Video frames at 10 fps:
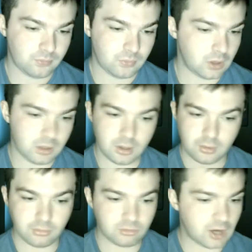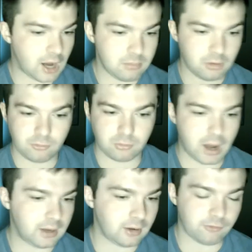You know, this time of
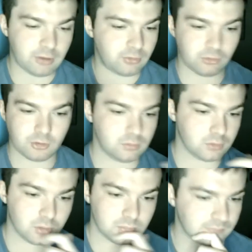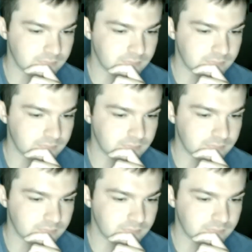riding the fence is over.